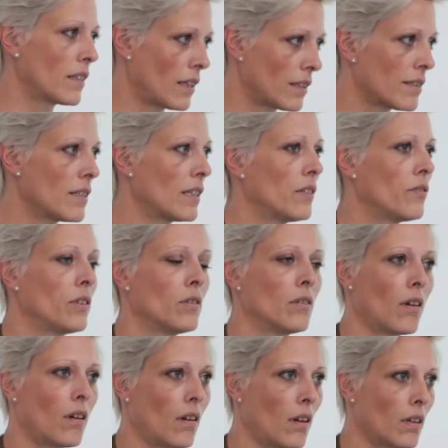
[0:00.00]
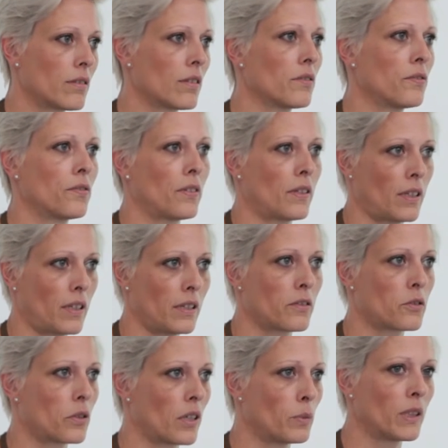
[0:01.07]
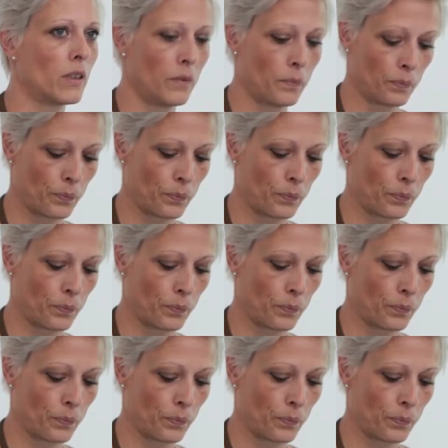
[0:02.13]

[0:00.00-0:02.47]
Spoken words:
can save you a lot of trouble.